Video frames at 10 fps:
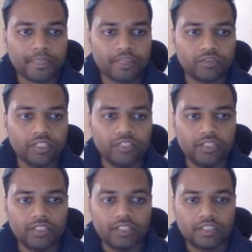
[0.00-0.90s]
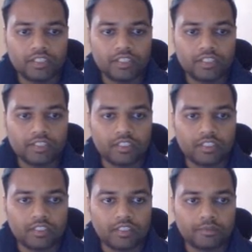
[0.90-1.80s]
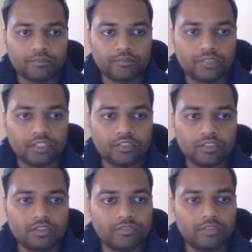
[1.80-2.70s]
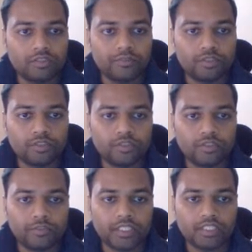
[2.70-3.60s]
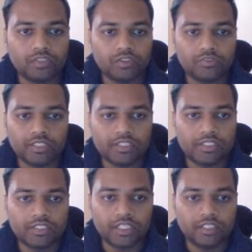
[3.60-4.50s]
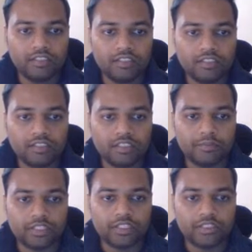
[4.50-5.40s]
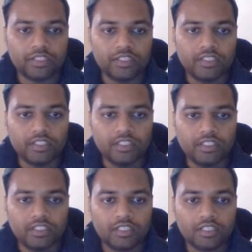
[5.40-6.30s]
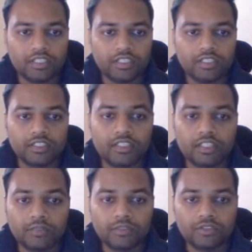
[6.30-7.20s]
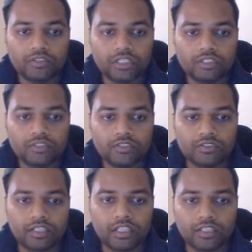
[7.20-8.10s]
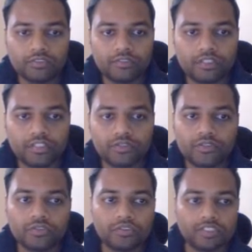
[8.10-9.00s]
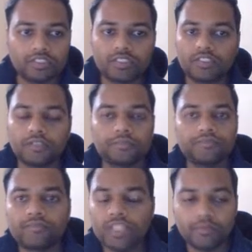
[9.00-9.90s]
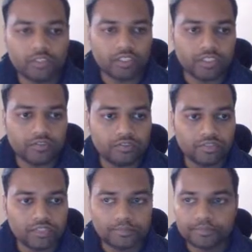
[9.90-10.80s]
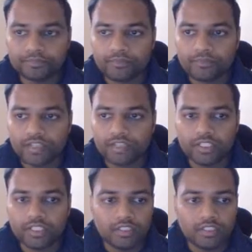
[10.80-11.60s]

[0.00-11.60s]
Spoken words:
right? And then default post format is always standard. Keep it standard. And then again, there are a couple of things you can add over here, so just keep a check of it, right?